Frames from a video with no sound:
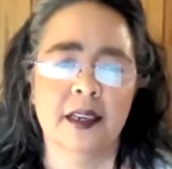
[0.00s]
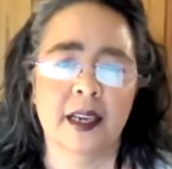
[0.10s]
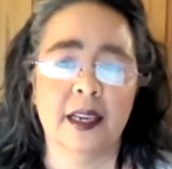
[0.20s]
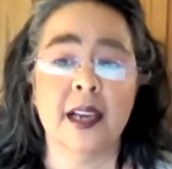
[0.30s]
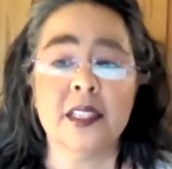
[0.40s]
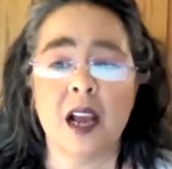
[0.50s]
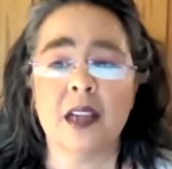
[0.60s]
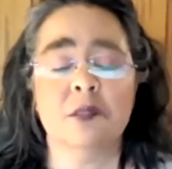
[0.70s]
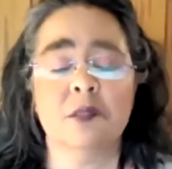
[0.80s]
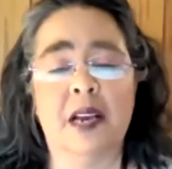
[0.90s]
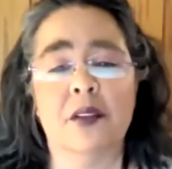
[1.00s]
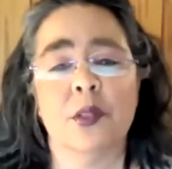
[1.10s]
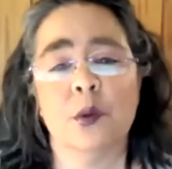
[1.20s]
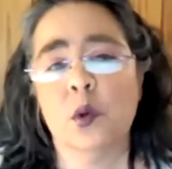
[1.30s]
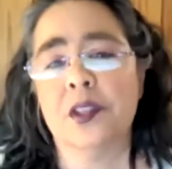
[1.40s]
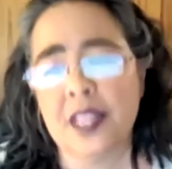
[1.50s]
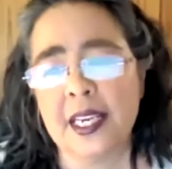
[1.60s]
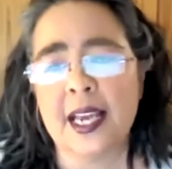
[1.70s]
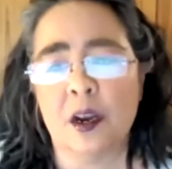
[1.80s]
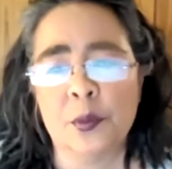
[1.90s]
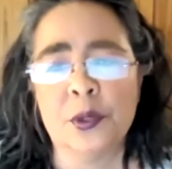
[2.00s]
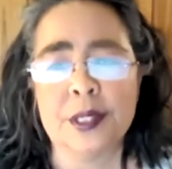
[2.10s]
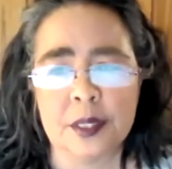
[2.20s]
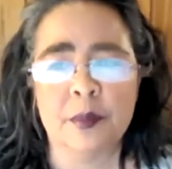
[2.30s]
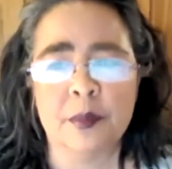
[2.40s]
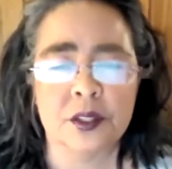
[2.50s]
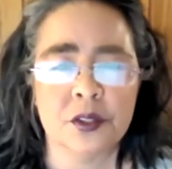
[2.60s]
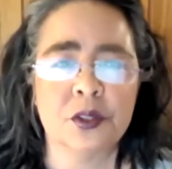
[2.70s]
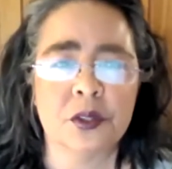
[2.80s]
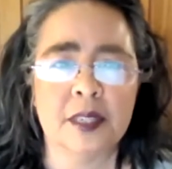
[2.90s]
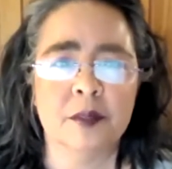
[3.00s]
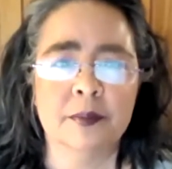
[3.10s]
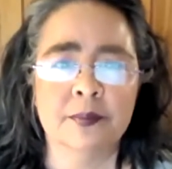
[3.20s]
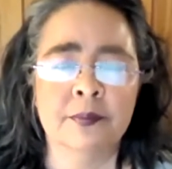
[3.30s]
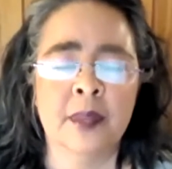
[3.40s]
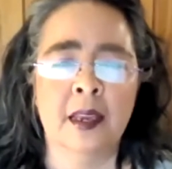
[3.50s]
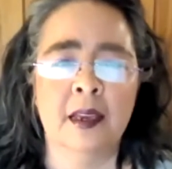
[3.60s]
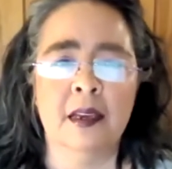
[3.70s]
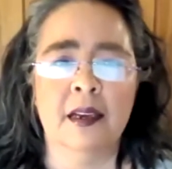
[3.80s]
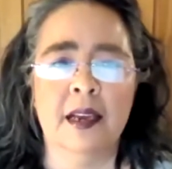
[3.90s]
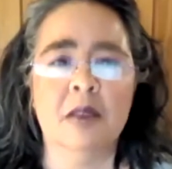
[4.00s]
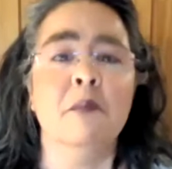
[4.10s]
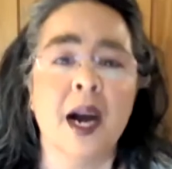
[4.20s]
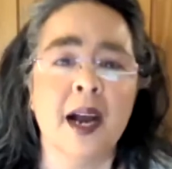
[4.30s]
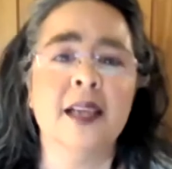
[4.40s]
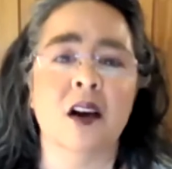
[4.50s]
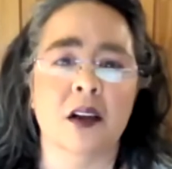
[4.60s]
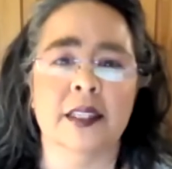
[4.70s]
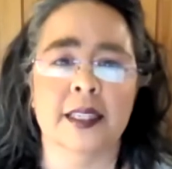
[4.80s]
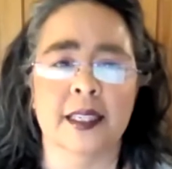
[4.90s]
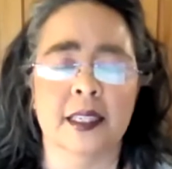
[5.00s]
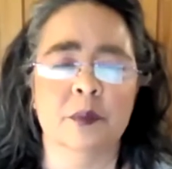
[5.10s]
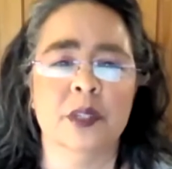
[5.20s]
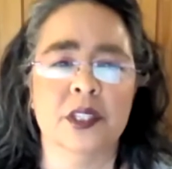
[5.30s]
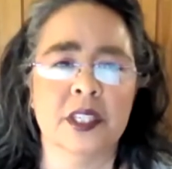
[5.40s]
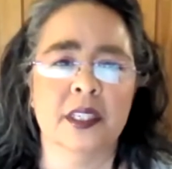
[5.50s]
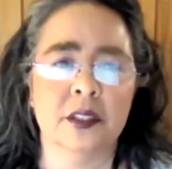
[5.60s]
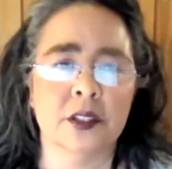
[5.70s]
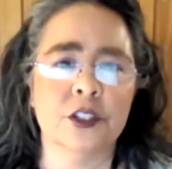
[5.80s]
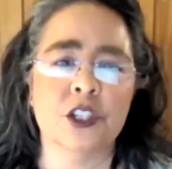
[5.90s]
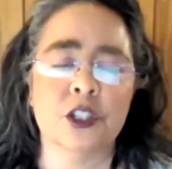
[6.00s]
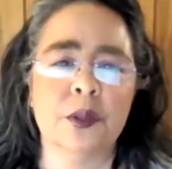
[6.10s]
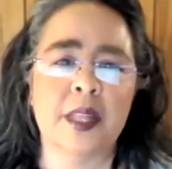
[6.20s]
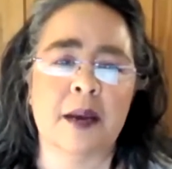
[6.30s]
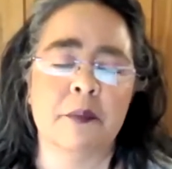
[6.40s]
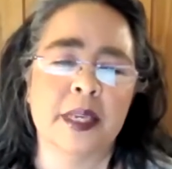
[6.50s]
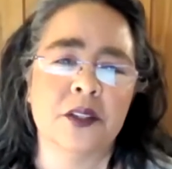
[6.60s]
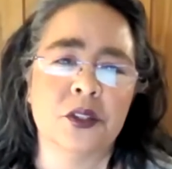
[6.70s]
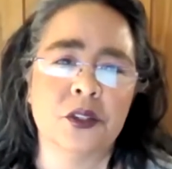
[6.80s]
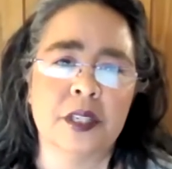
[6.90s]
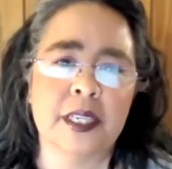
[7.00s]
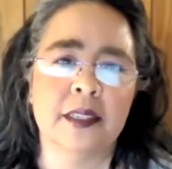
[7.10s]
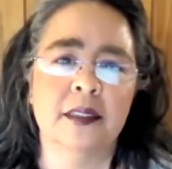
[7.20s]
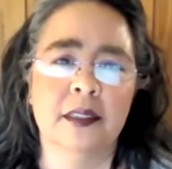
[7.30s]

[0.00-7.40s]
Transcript: And I talked about the Worthy Now Prison Ministry and my calling in particular to that ministry.